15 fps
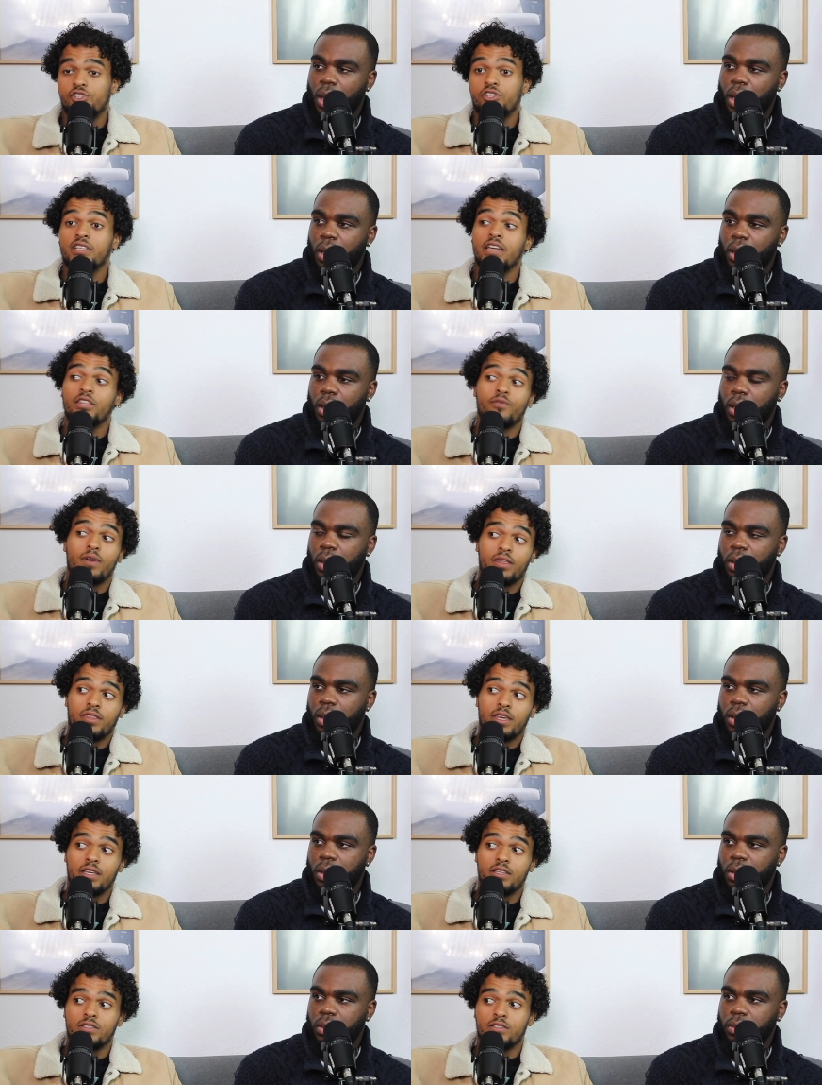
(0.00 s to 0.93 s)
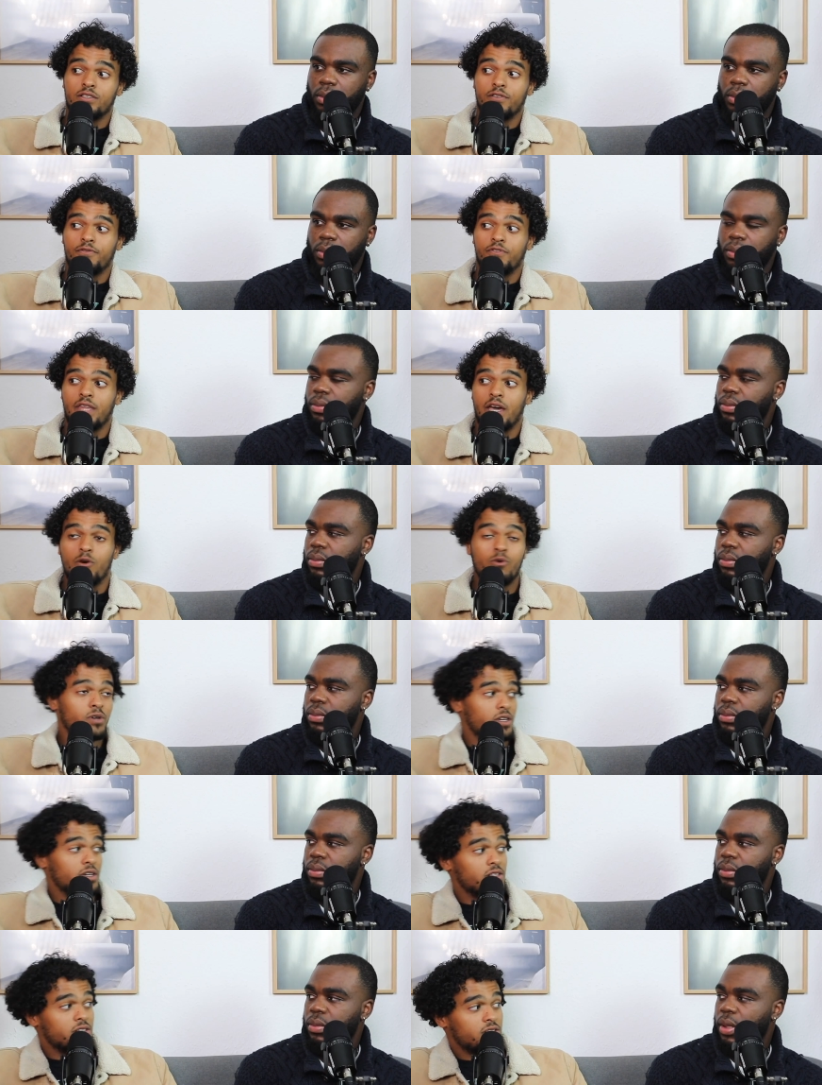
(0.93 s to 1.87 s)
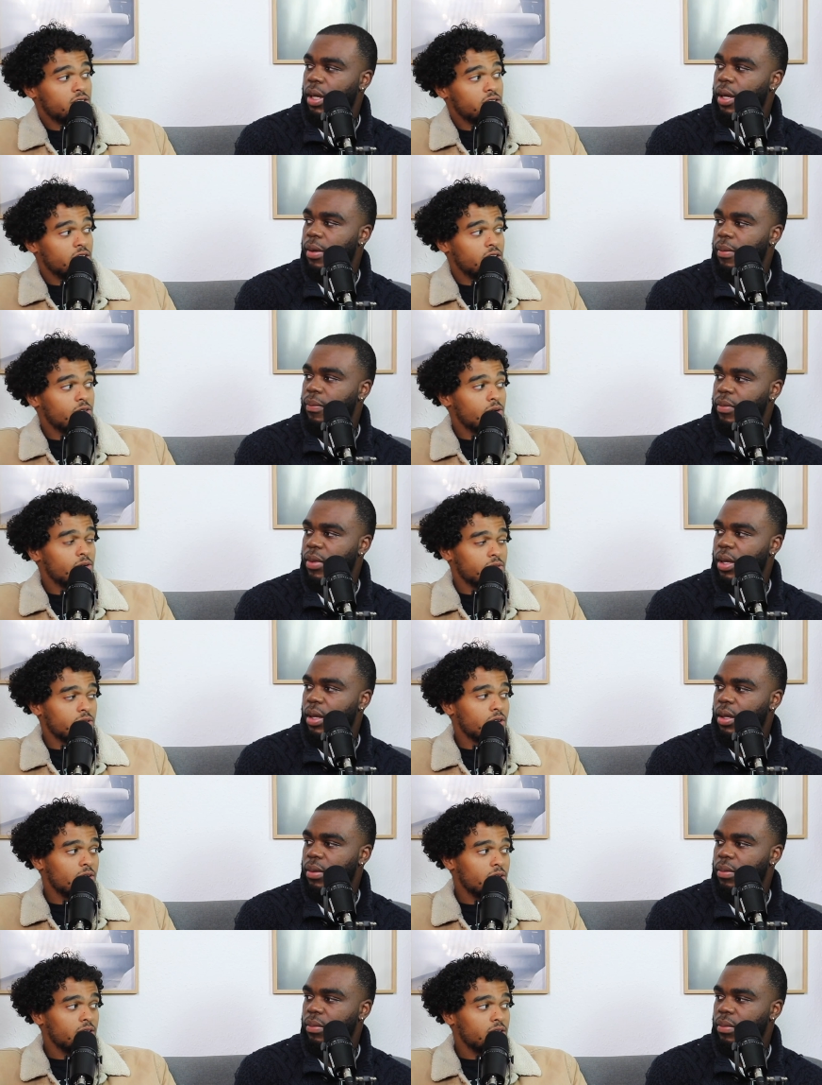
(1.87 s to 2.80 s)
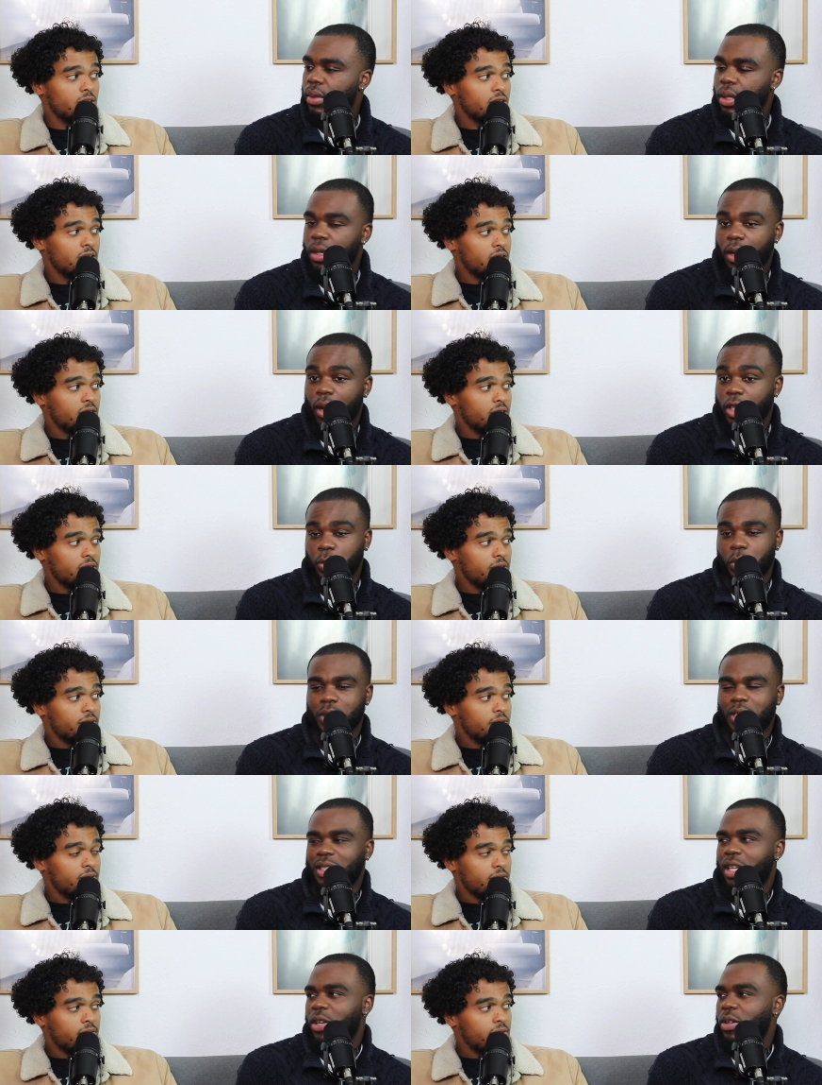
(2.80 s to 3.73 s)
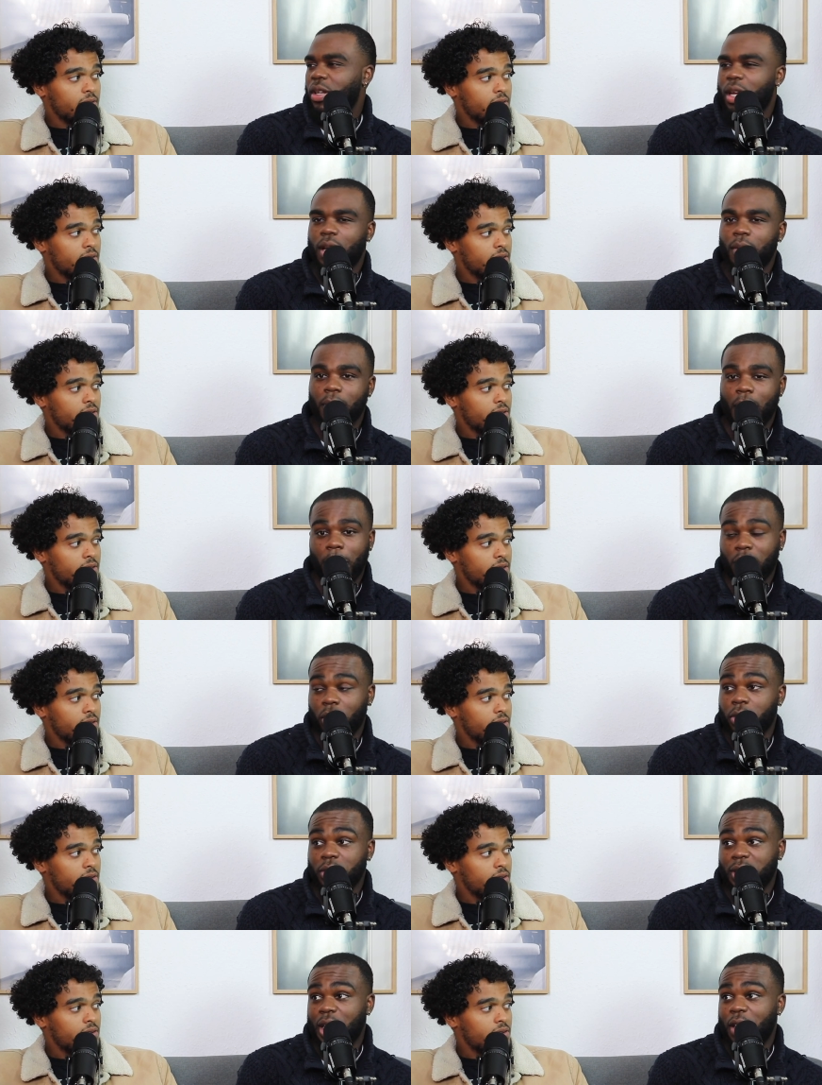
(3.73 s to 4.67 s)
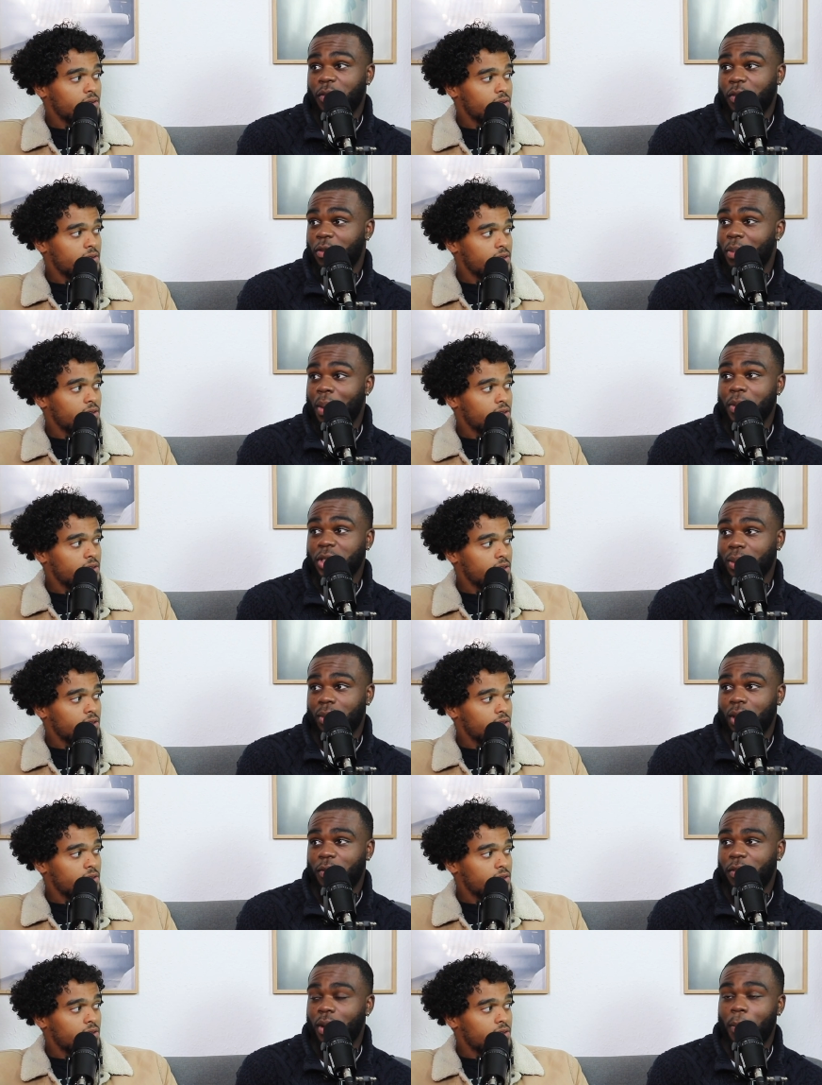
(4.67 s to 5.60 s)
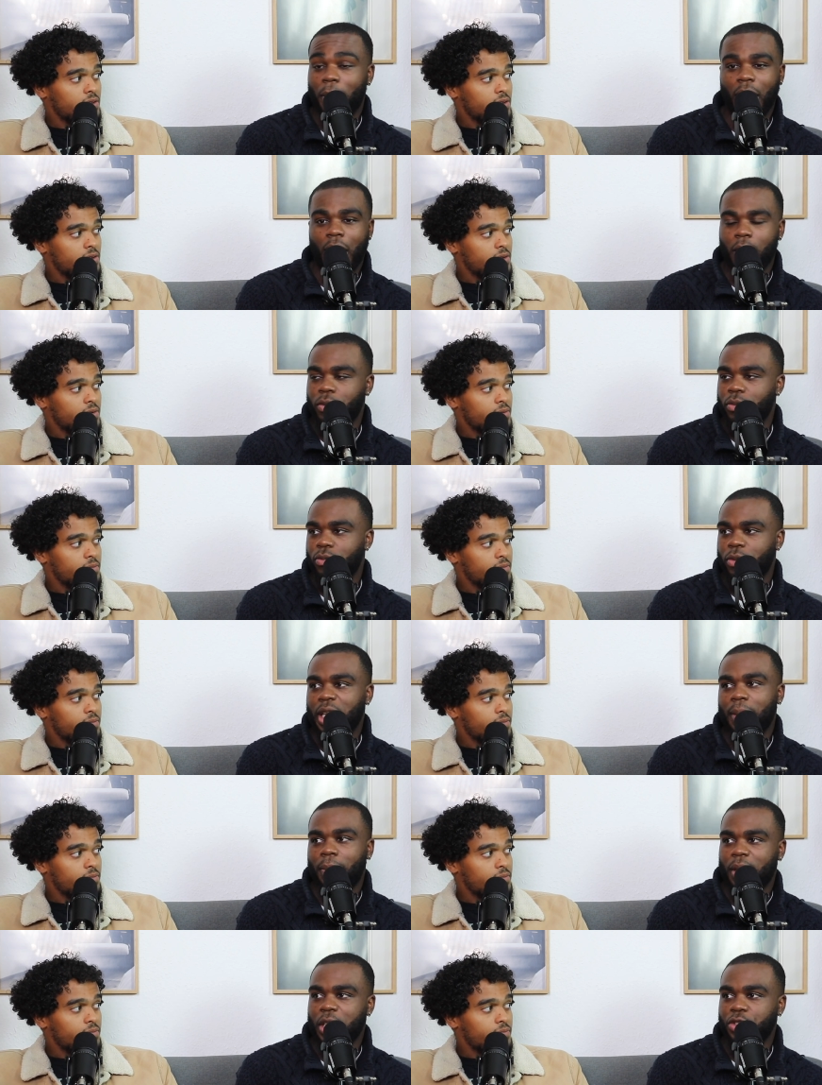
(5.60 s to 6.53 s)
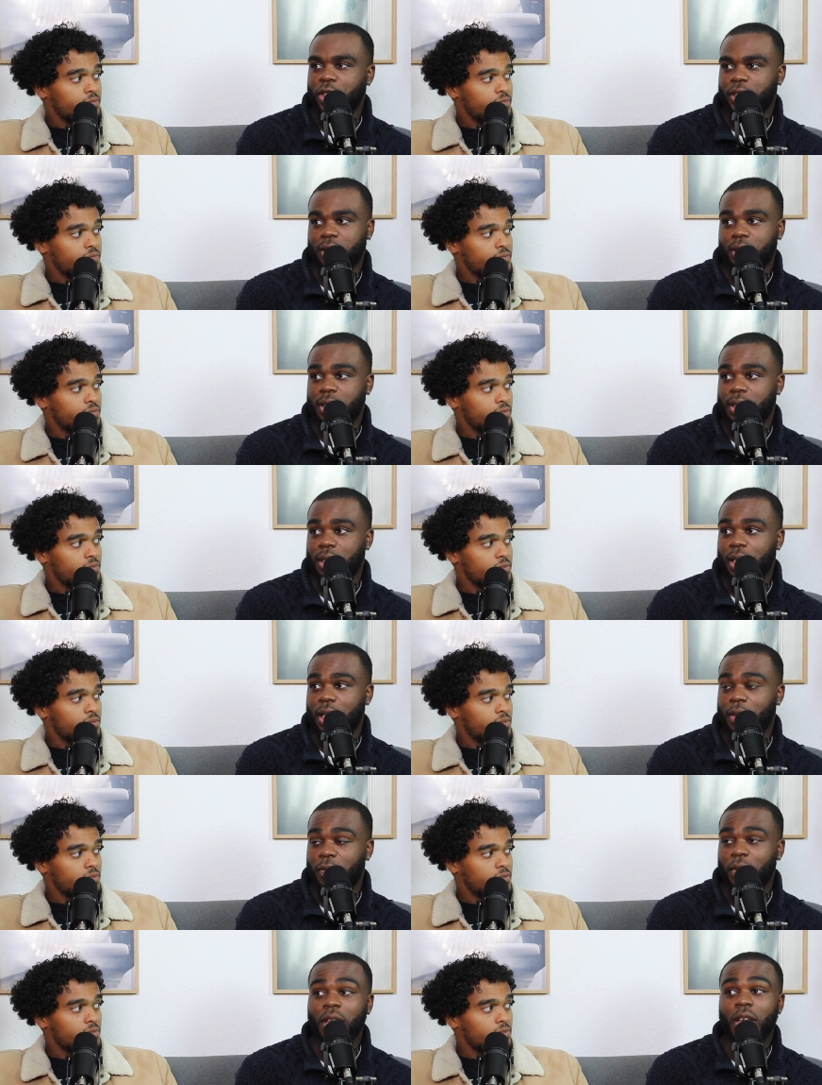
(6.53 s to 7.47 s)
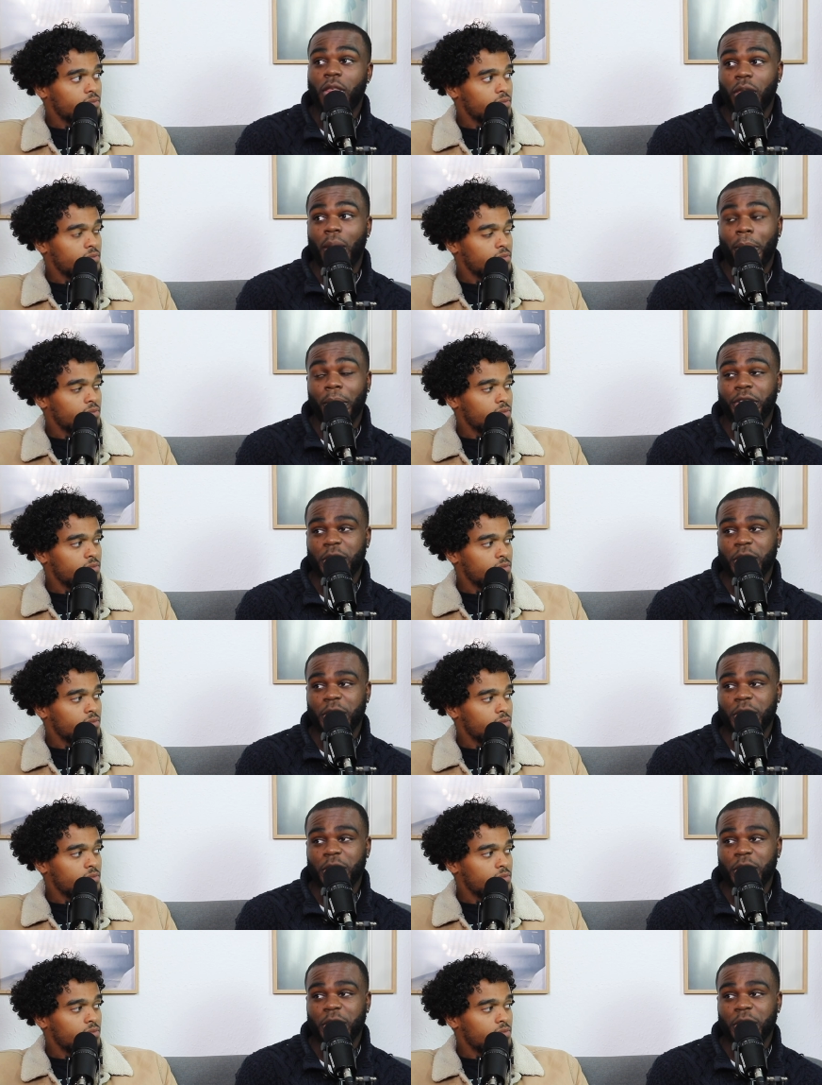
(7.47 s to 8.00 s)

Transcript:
Speaker 1: Because she's saying the right things mm. for that audience.
Speaker 2: Yeah. You know, yeah. Or, or. No, I just wanted to say on that, maybe the Conservative membership love her, but I'd really be interested to see if the